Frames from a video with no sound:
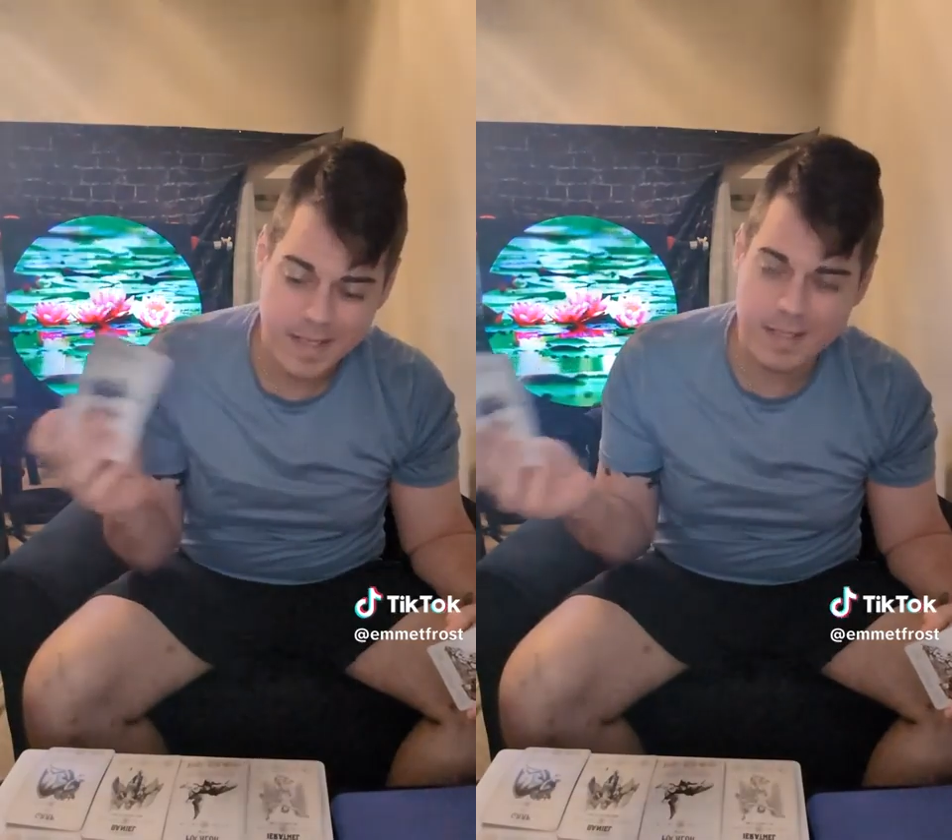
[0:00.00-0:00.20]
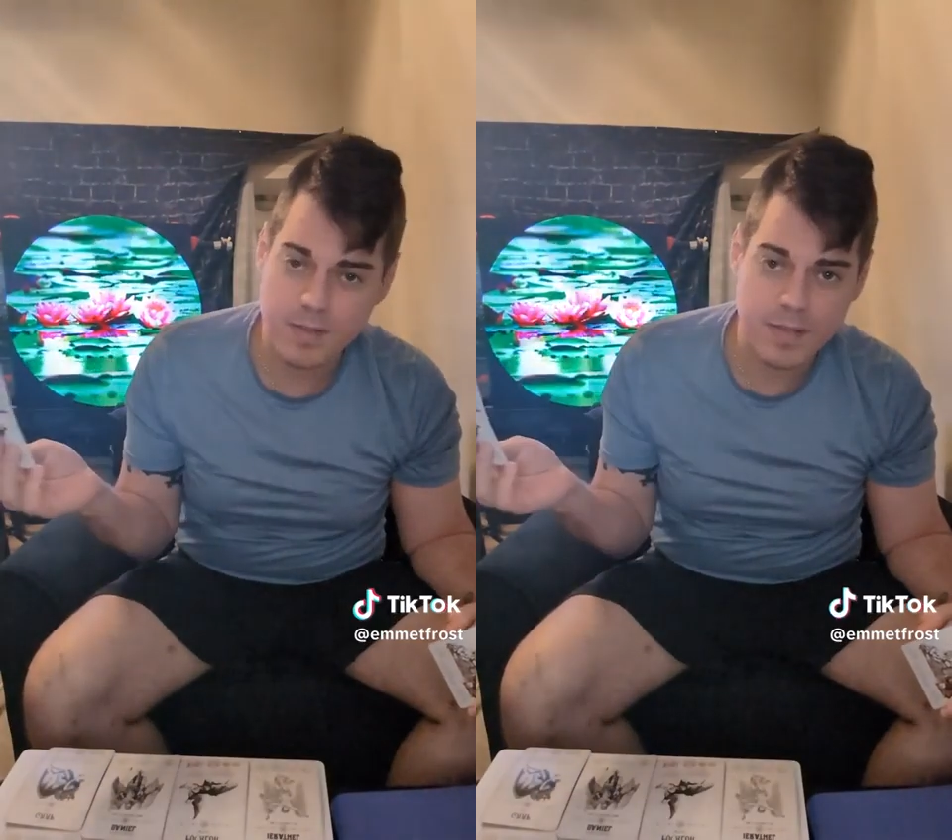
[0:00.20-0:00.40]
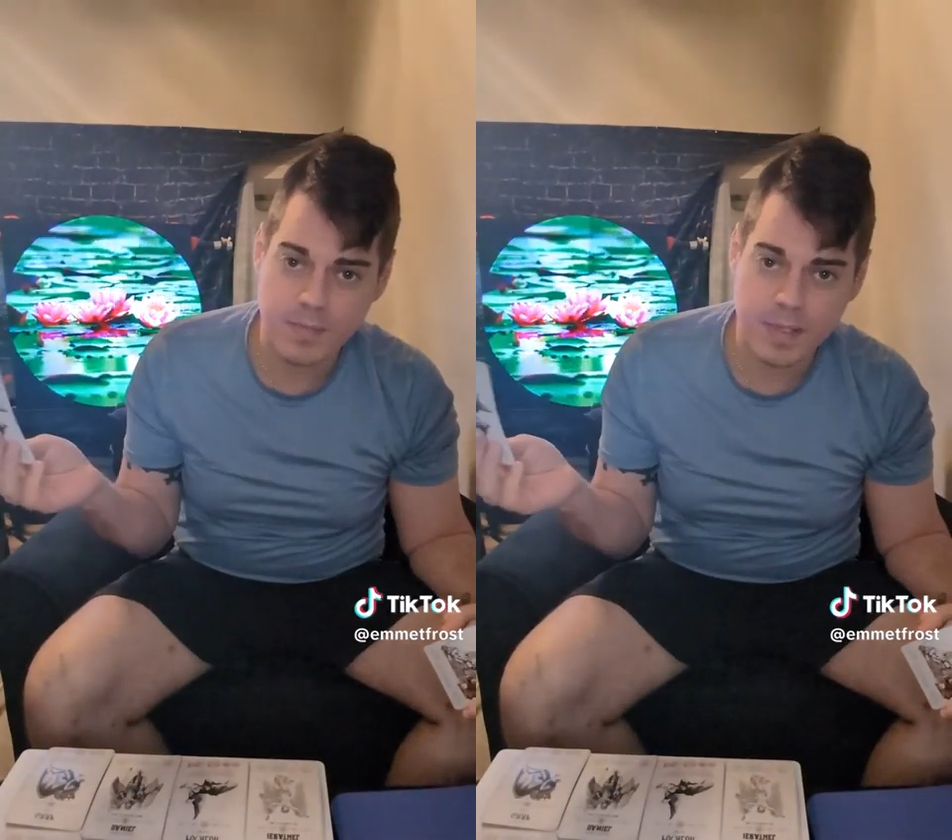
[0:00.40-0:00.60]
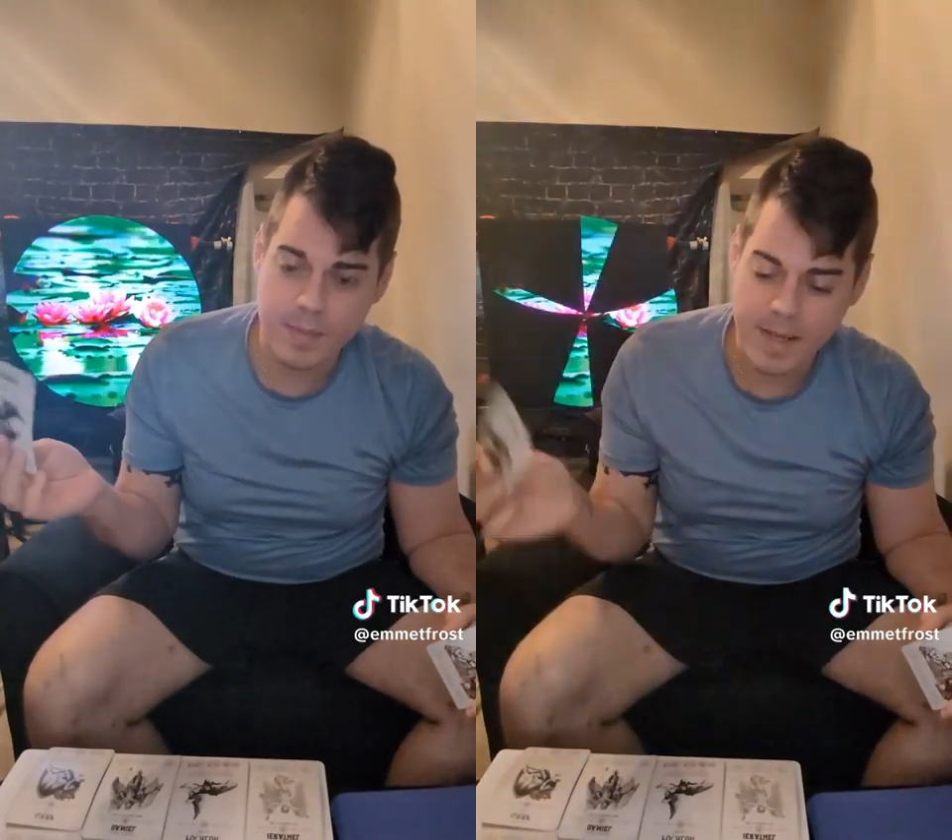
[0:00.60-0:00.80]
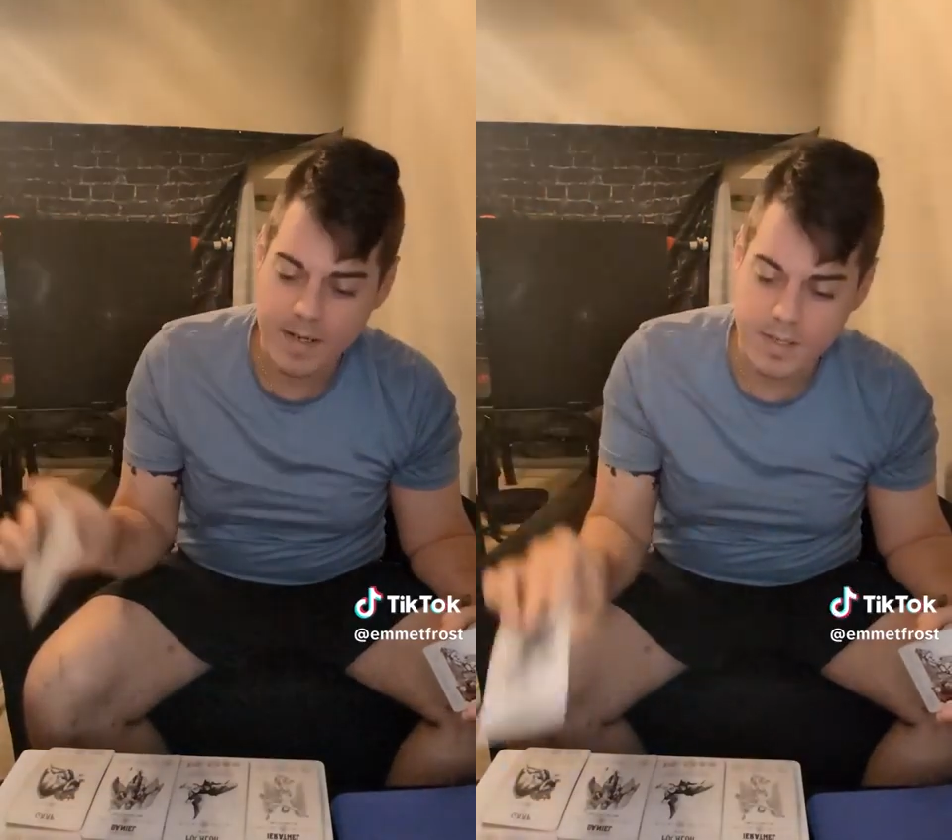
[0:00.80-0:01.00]
is all that
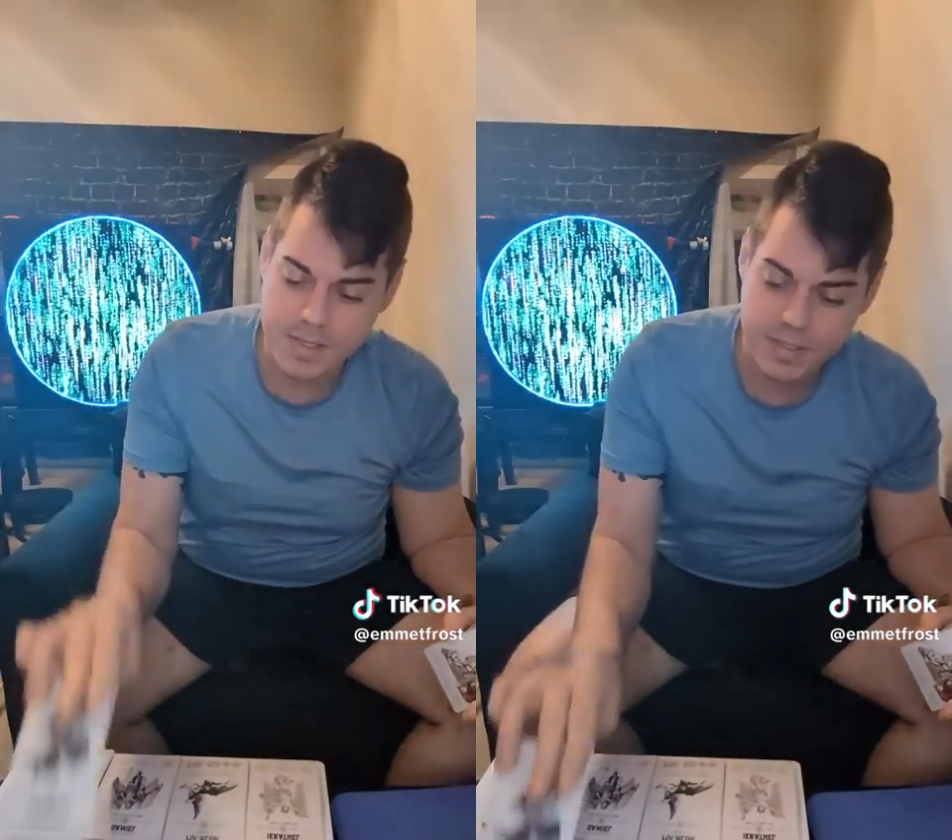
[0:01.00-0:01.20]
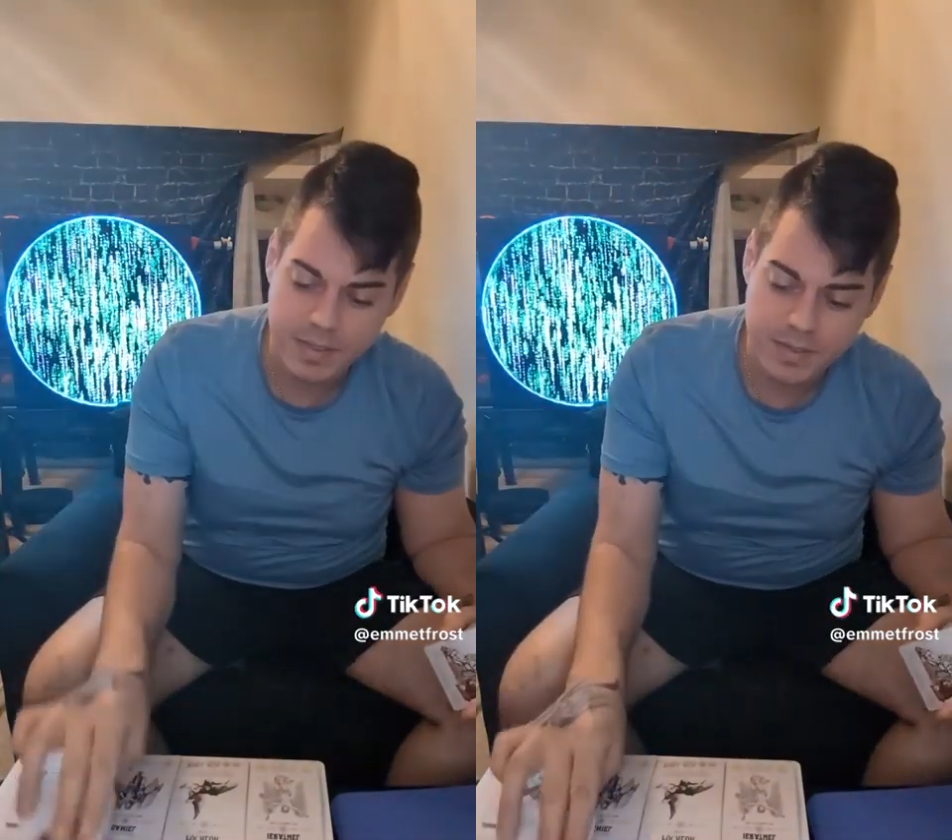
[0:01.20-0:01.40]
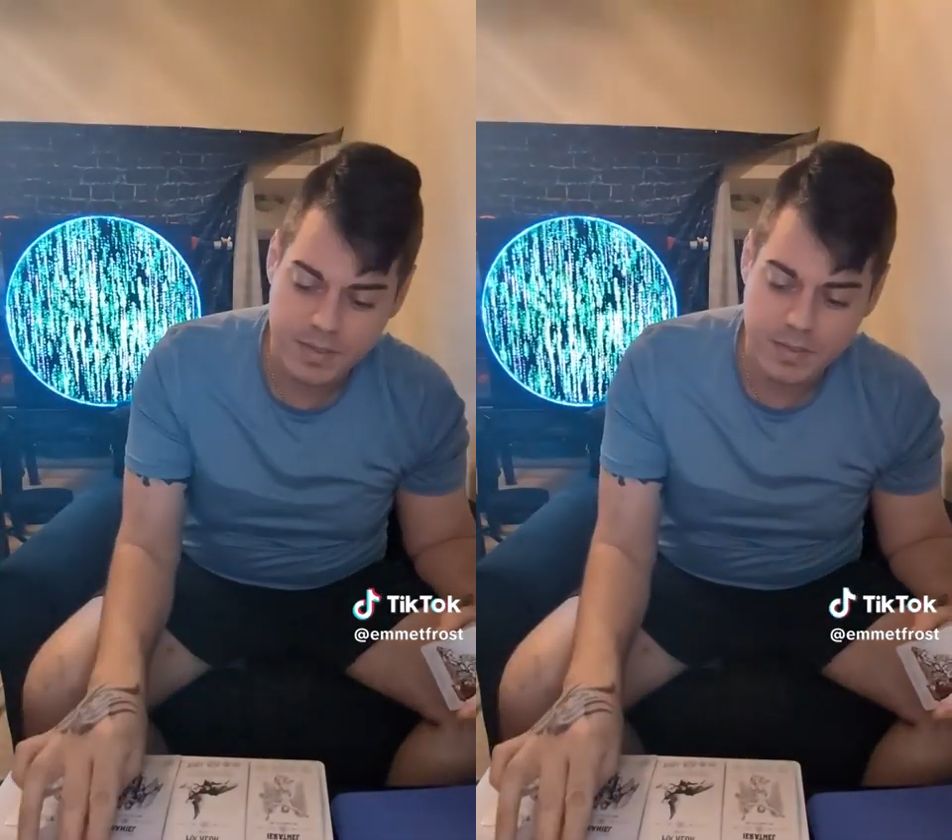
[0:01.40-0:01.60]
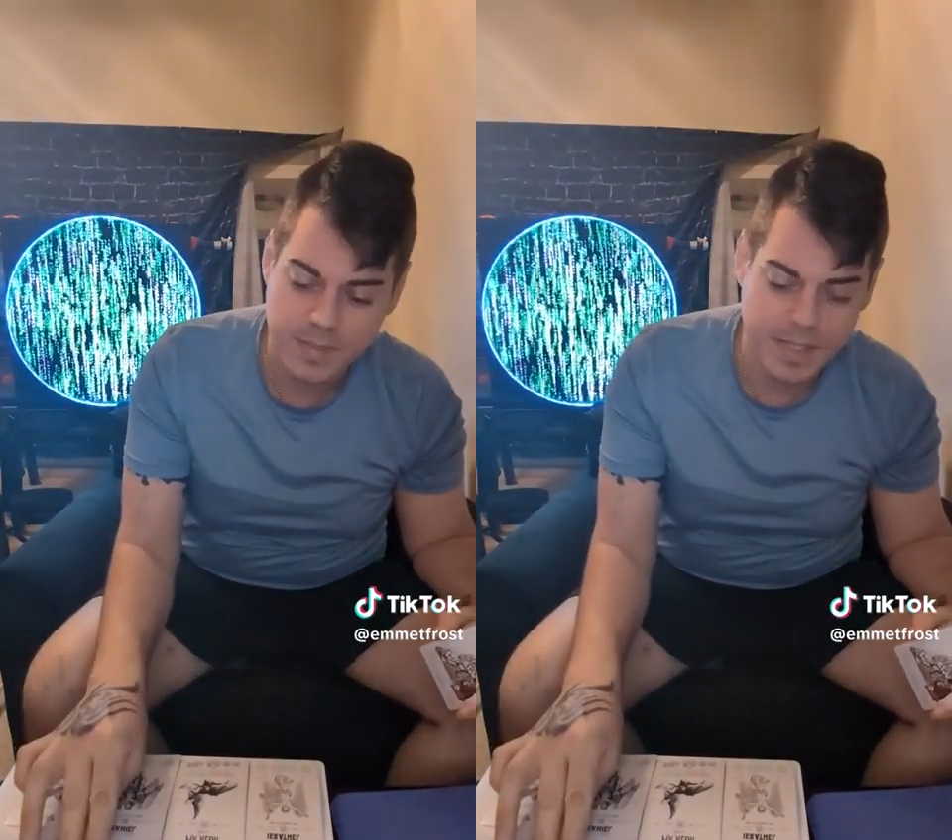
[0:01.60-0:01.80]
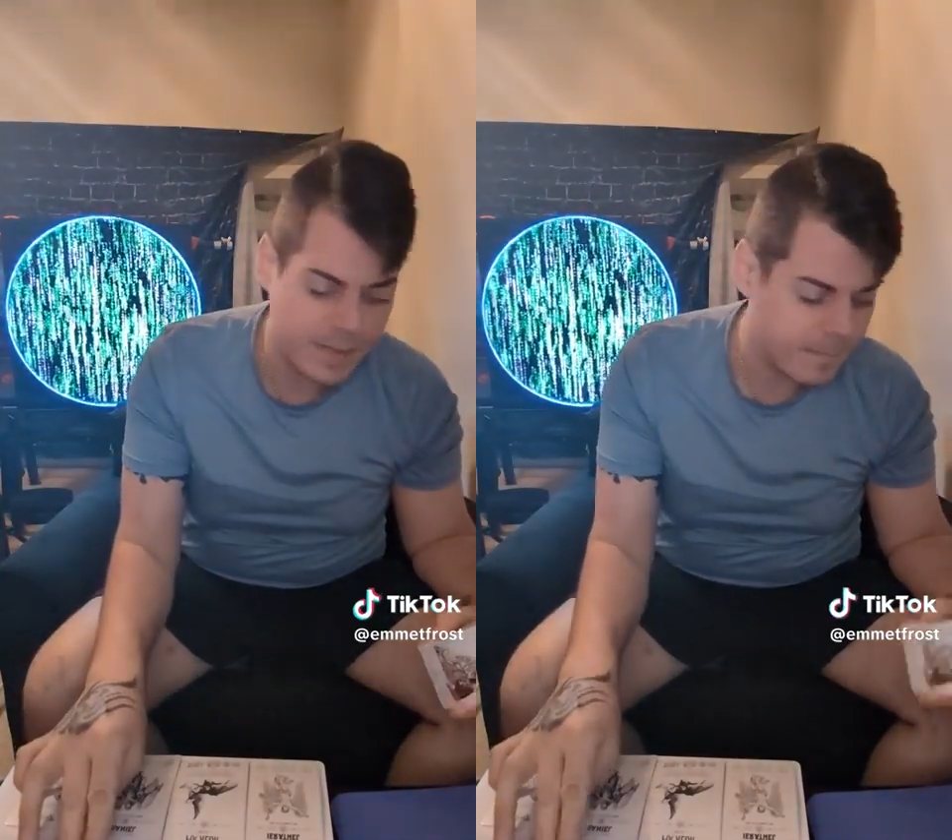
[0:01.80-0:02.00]
really matters to
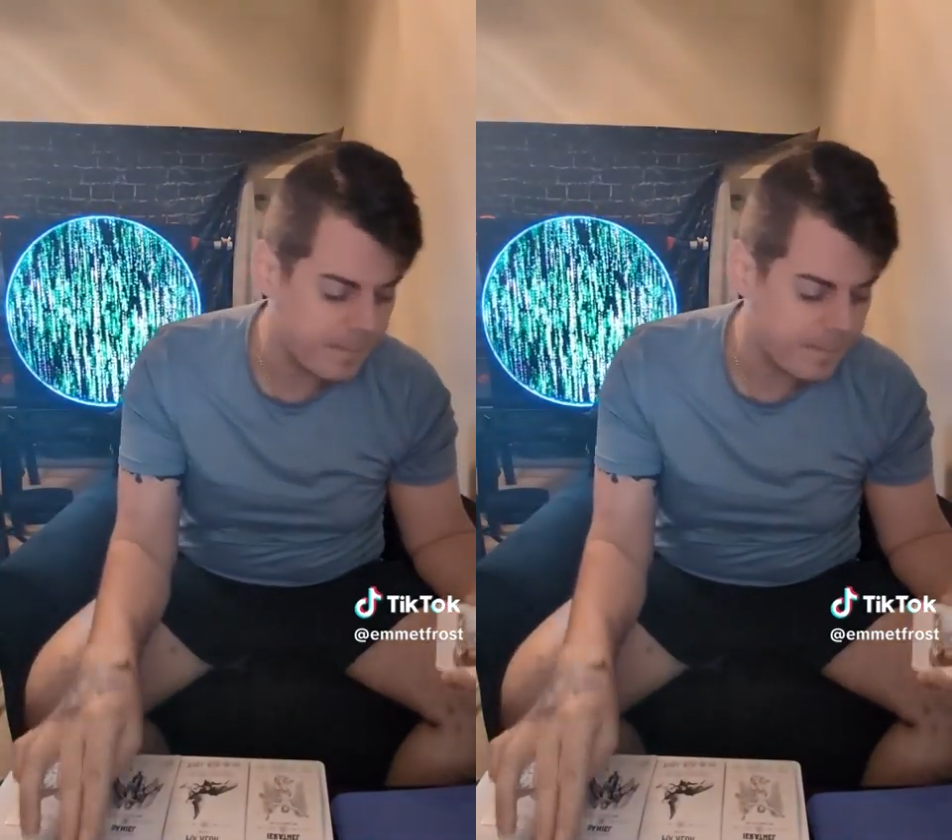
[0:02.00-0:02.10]
me.